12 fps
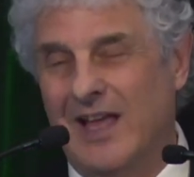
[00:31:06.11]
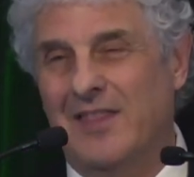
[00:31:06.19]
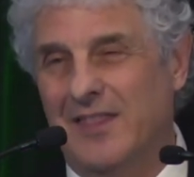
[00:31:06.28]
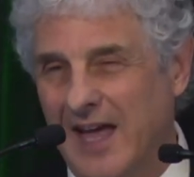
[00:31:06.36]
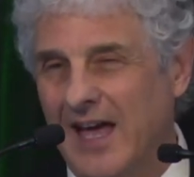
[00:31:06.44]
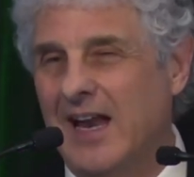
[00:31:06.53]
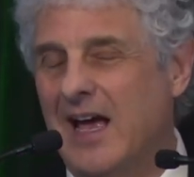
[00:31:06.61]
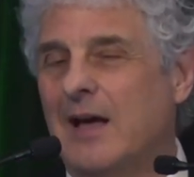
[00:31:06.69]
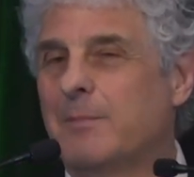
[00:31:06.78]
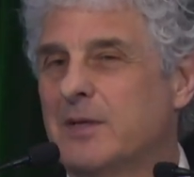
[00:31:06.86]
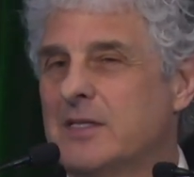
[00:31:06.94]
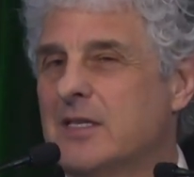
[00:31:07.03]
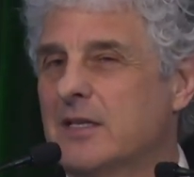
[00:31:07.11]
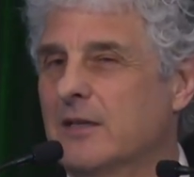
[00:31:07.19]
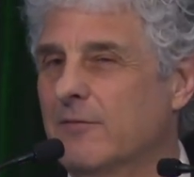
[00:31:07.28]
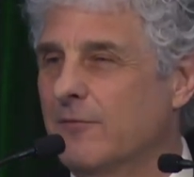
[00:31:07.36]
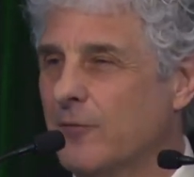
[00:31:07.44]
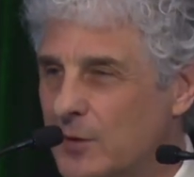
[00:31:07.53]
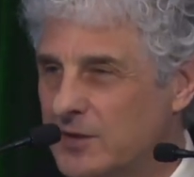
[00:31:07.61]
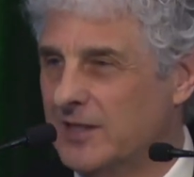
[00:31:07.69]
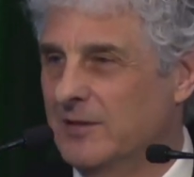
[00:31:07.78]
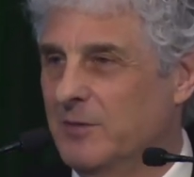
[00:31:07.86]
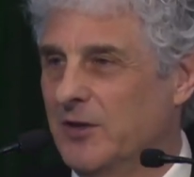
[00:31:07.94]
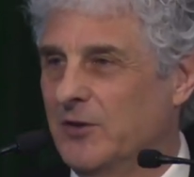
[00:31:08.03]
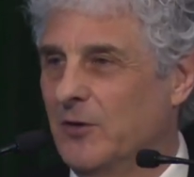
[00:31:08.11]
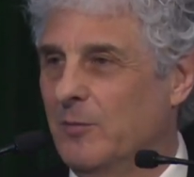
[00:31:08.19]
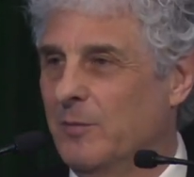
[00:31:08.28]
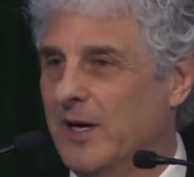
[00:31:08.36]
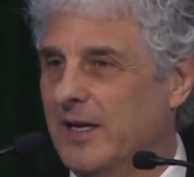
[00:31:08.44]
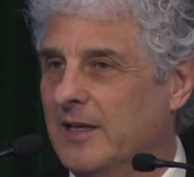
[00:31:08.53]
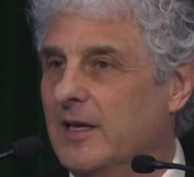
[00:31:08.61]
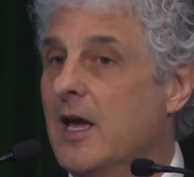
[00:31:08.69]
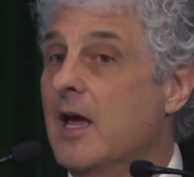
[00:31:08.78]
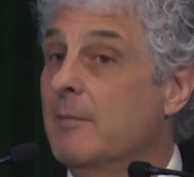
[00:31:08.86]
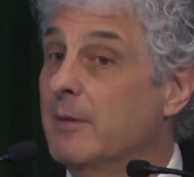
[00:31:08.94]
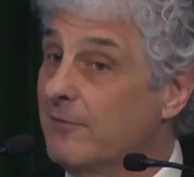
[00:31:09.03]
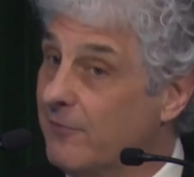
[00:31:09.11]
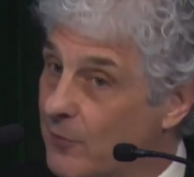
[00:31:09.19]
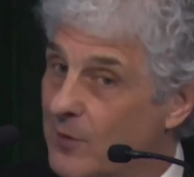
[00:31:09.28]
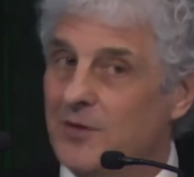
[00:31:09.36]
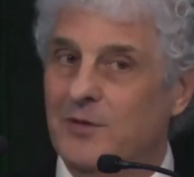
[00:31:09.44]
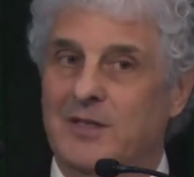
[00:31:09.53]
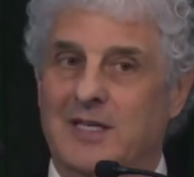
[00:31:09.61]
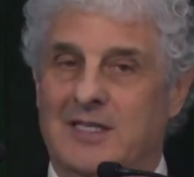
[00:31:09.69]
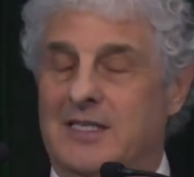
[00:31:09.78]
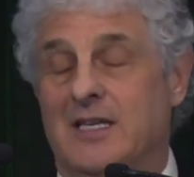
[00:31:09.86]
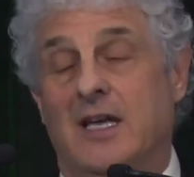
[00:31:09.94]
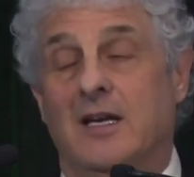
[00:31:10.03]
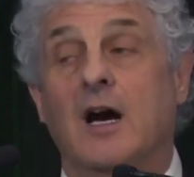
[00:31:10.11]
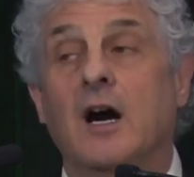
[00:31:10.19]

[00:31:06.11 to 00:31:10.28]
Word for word: And that happens in the 14 month old brain before you can say,